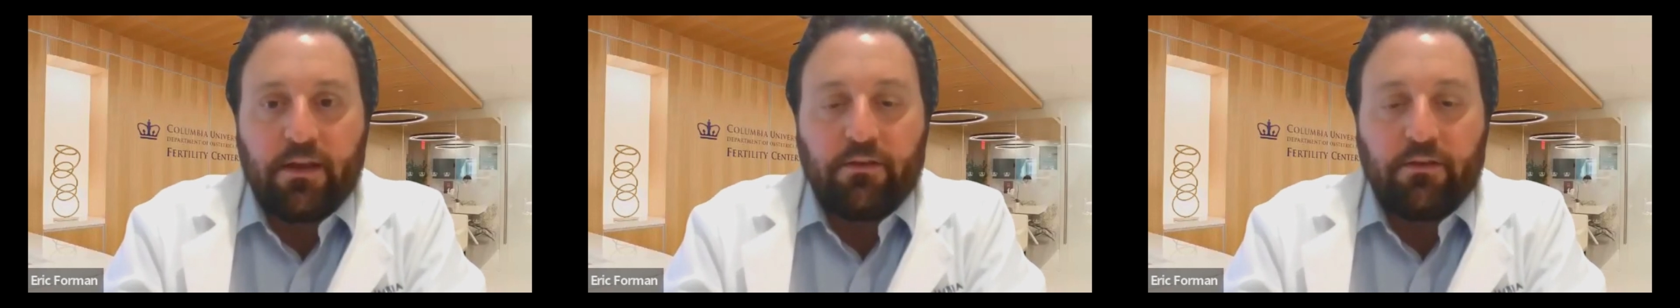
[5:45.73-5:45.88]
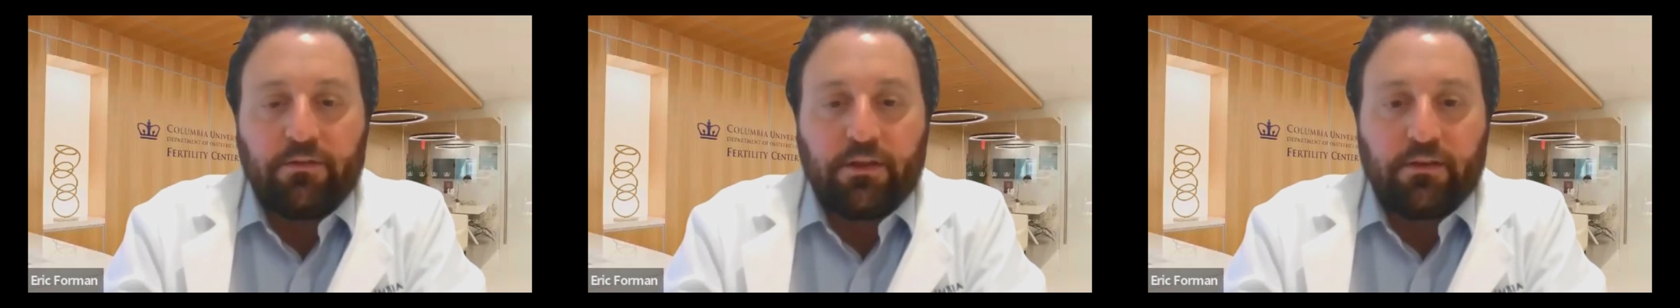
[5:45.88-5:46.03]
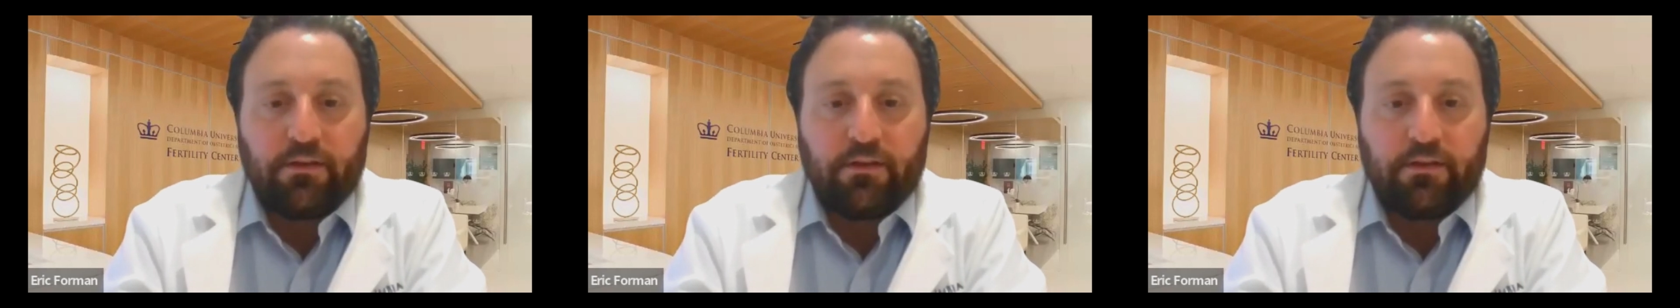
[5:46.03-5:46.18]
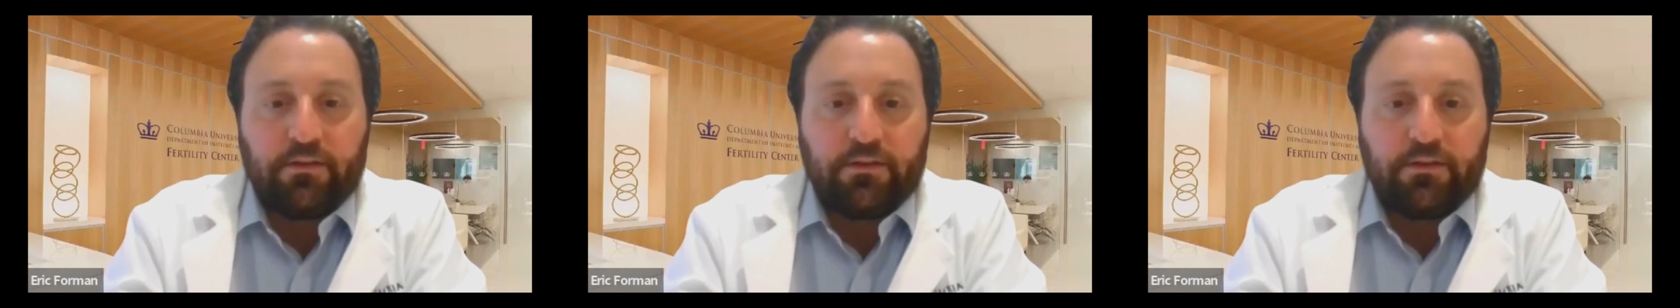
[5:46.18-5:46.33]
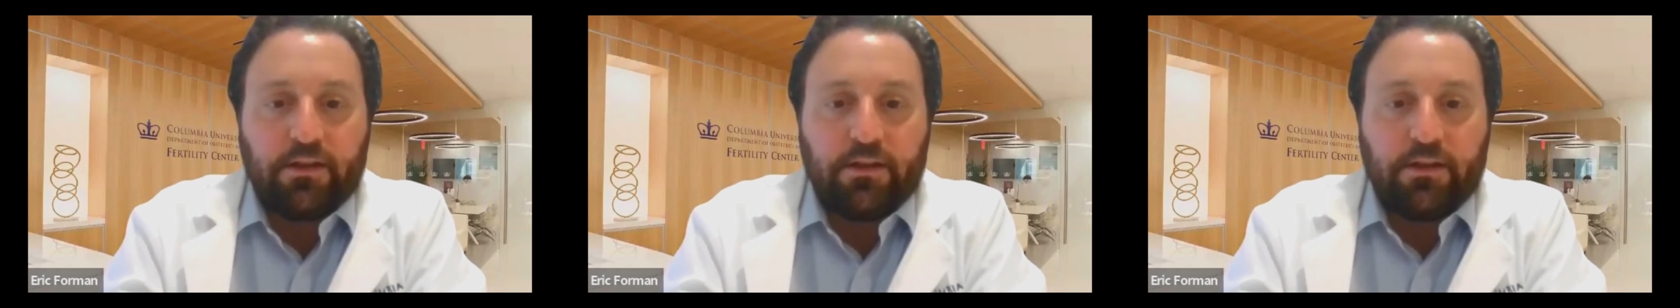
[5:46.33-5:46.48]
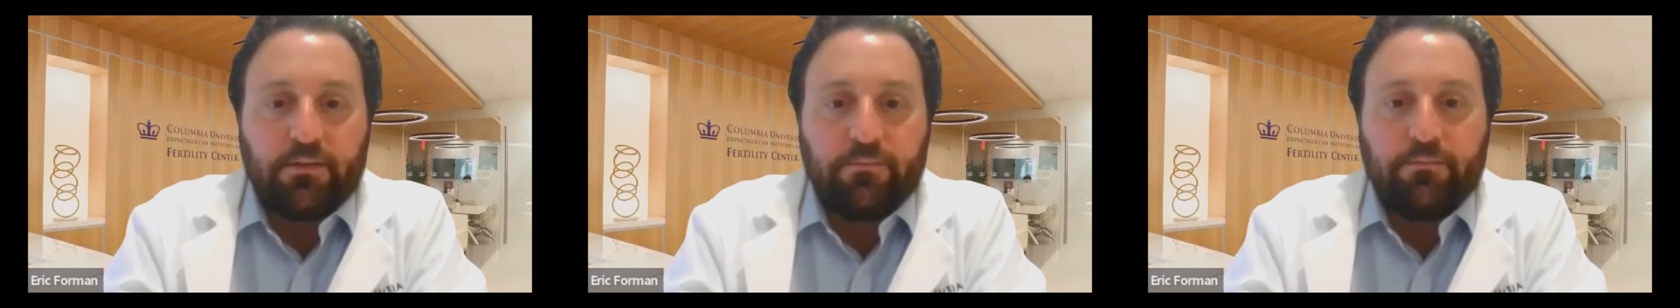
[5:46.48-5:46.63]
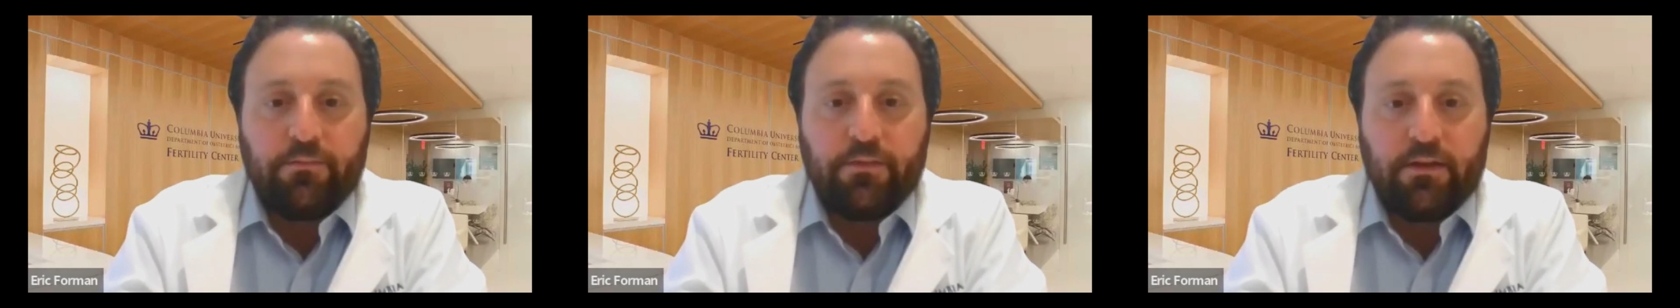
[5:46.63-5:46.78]
I don't think there's
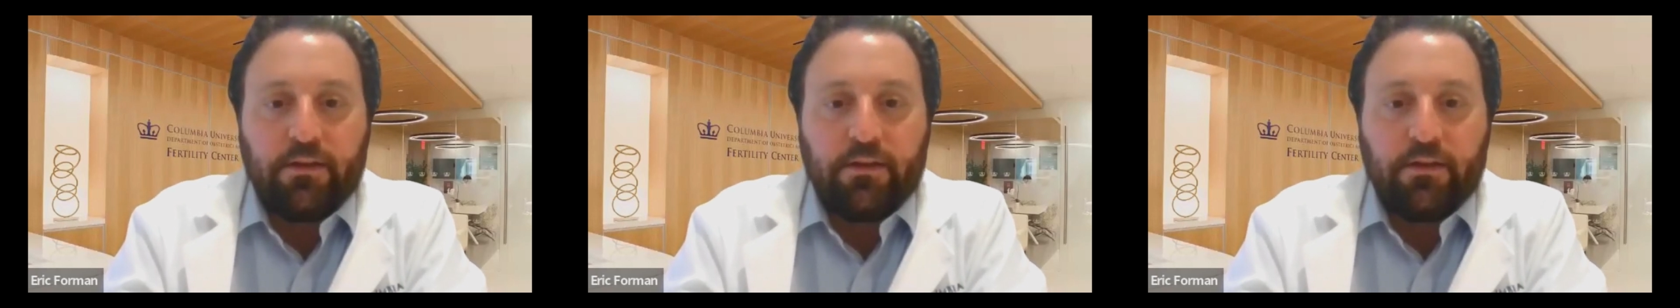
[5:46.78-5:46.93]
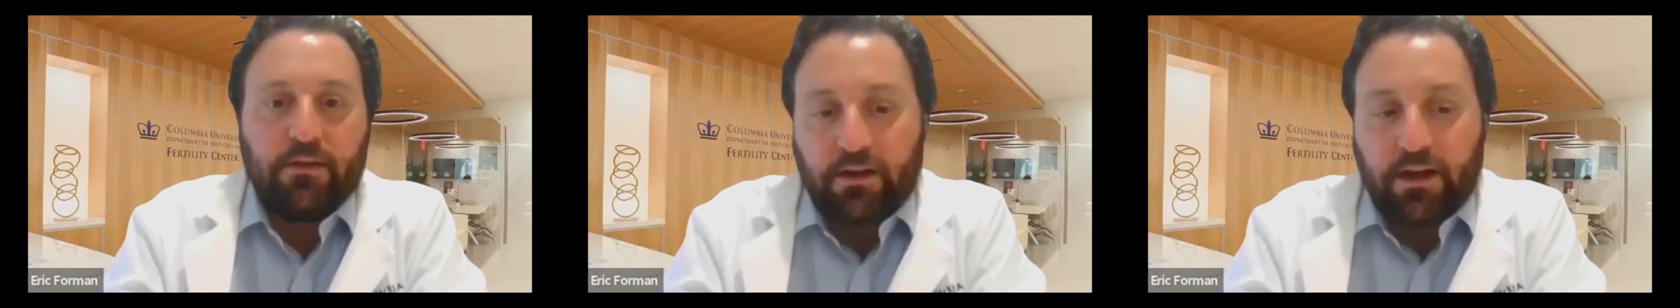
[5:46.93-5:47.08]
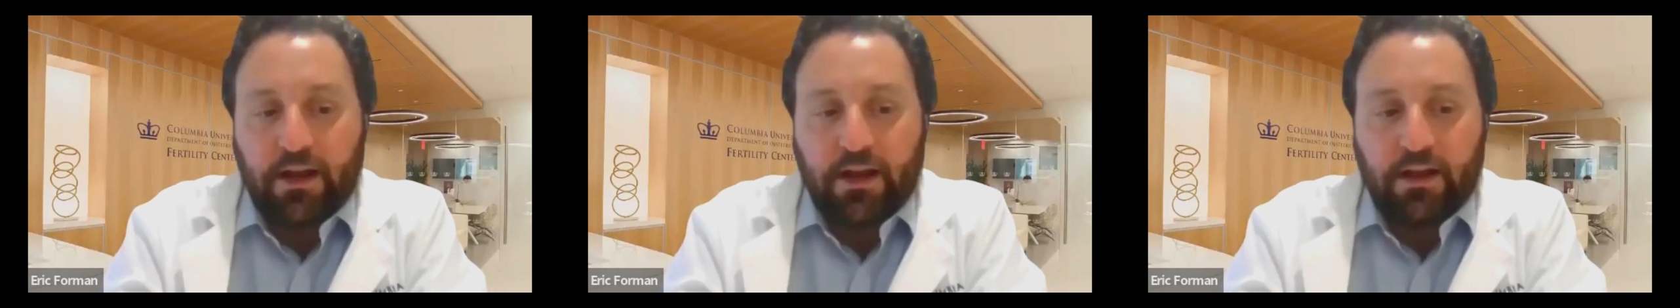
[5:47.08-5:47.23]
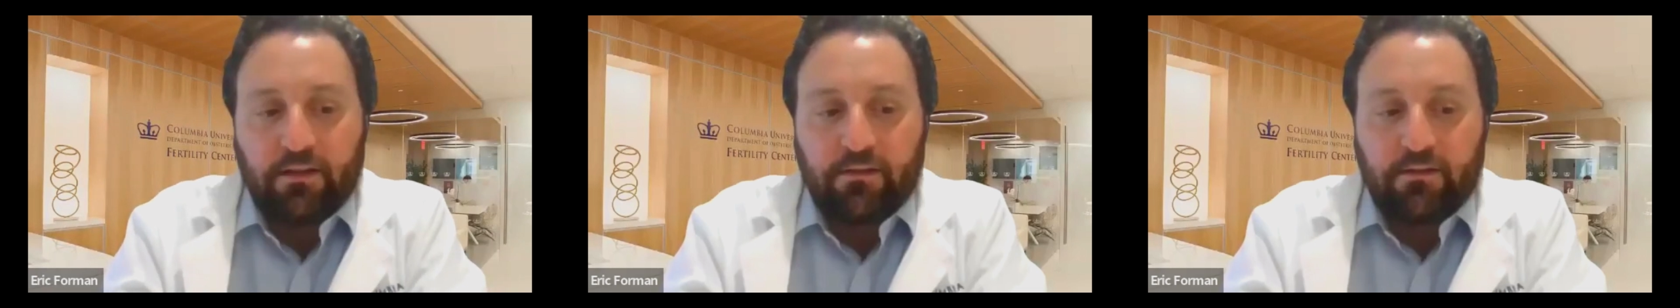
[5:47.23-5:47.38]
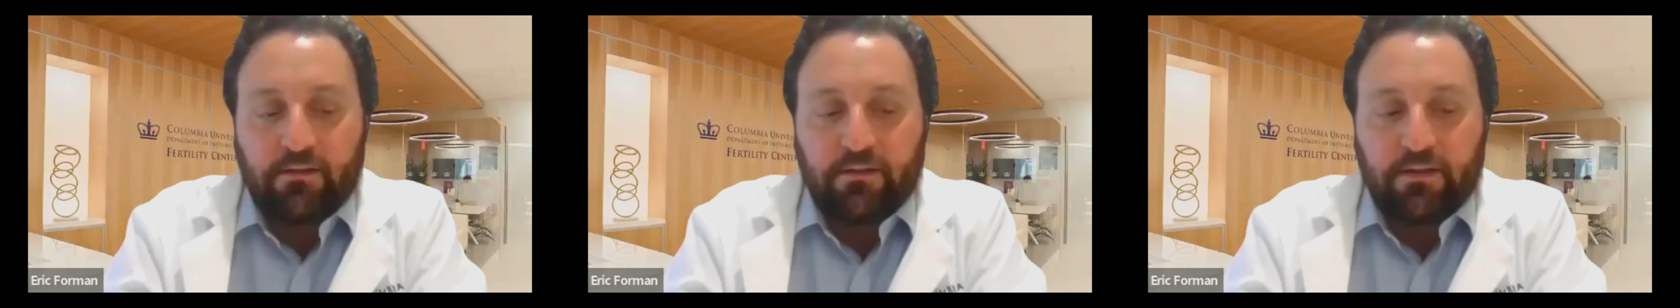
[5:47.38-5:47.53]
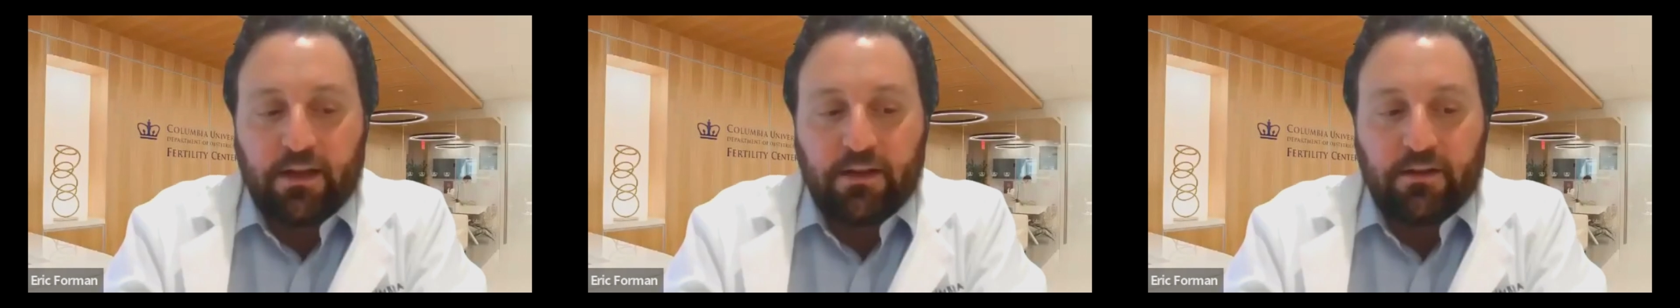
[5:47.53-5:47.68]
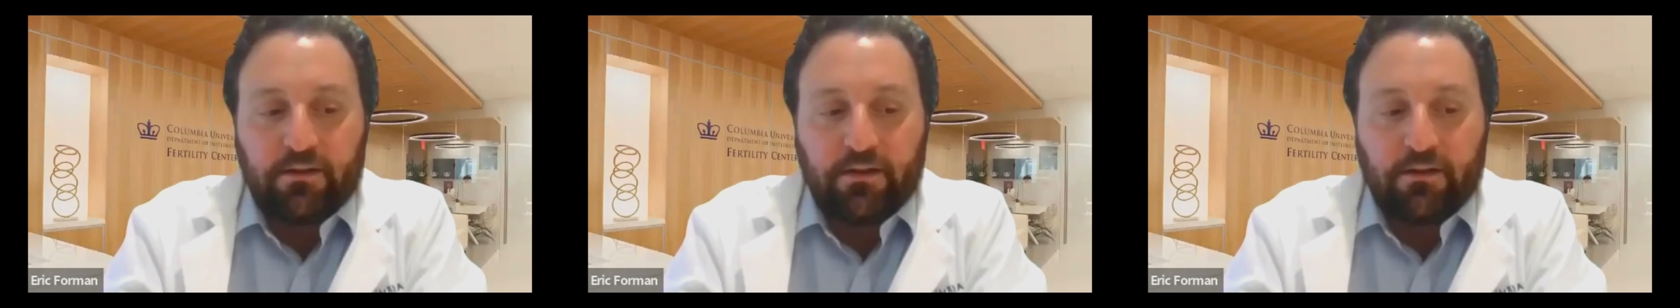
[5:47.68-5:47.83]
a clear
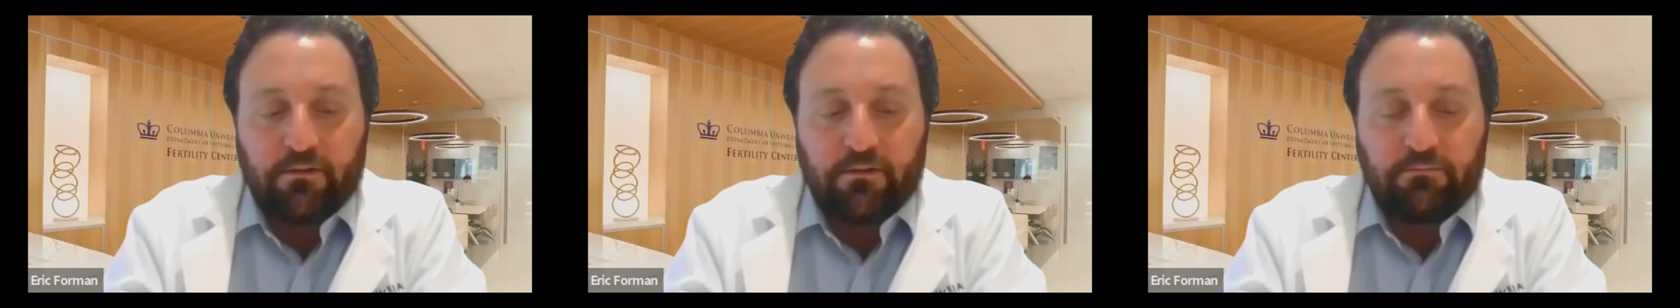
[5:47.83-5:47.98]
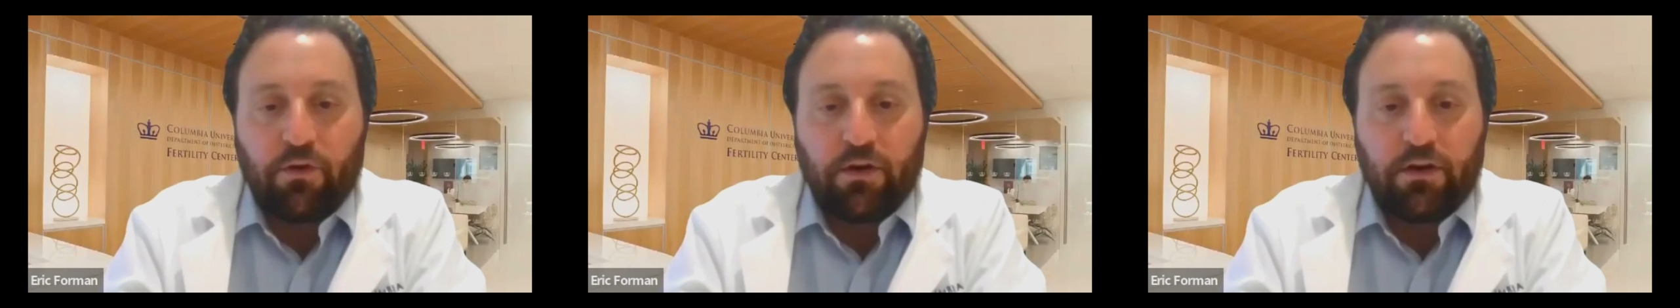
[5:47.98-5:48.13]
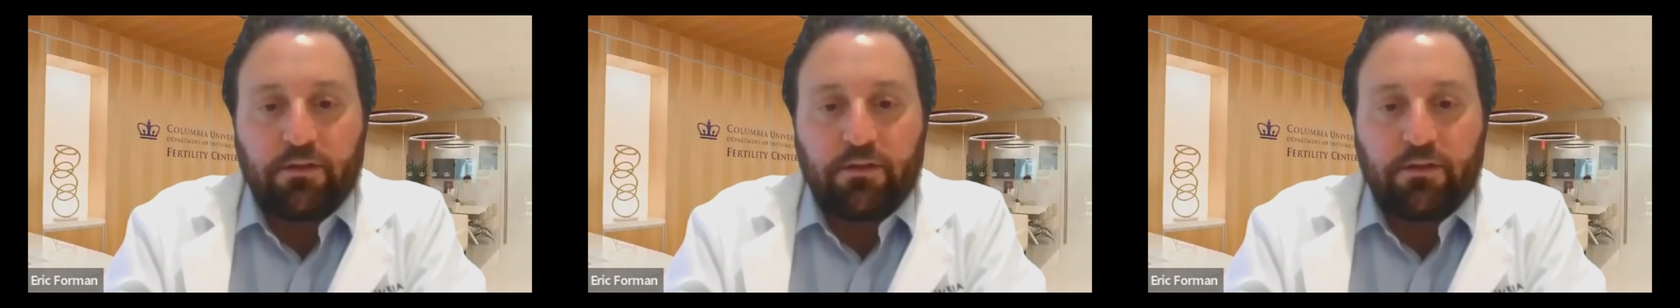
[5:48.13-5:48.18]
answer that